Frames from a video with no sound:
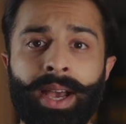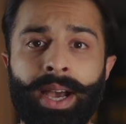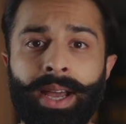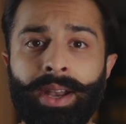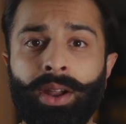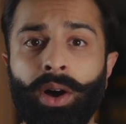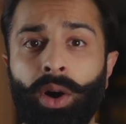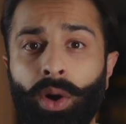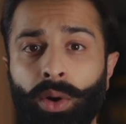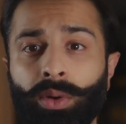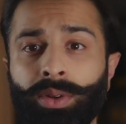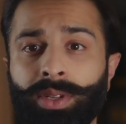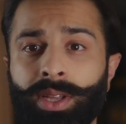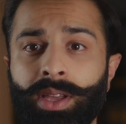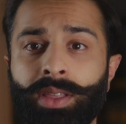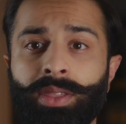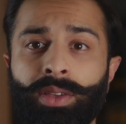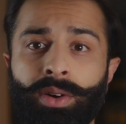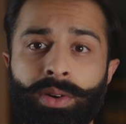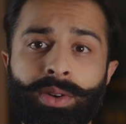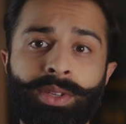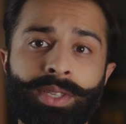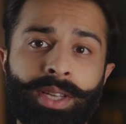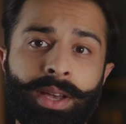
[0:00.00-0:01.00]
and holding
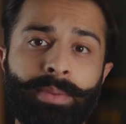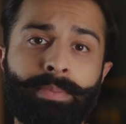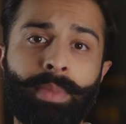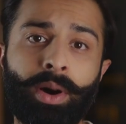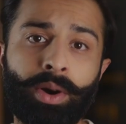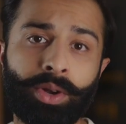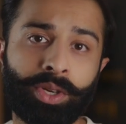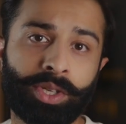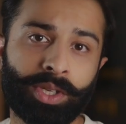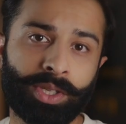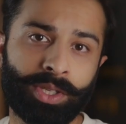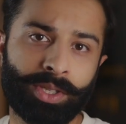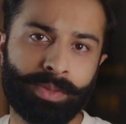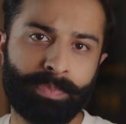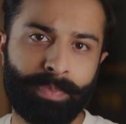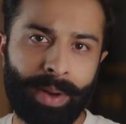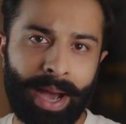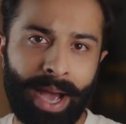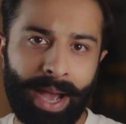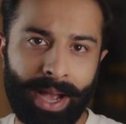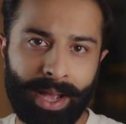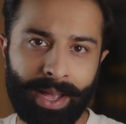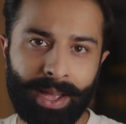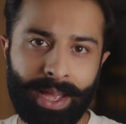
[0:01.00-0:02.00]
those emotions
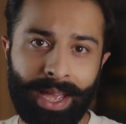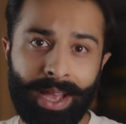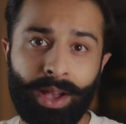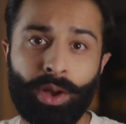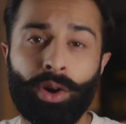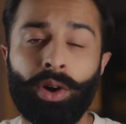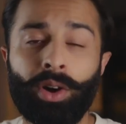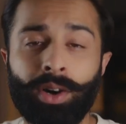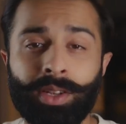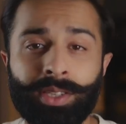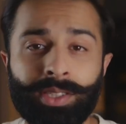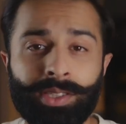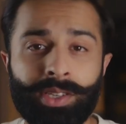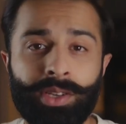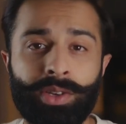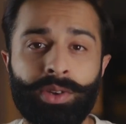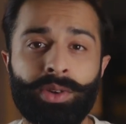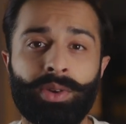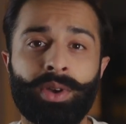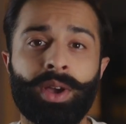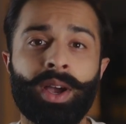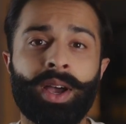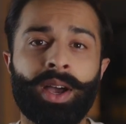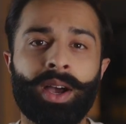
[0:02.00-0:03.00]
back. It costs
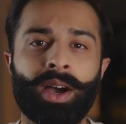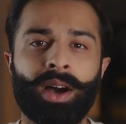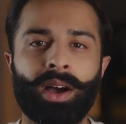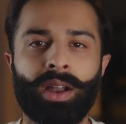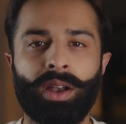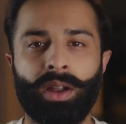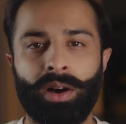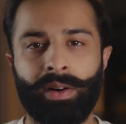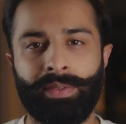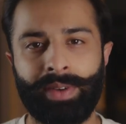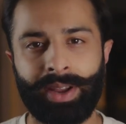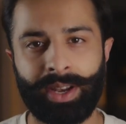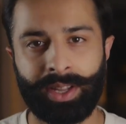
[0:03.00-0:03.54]
you a lot of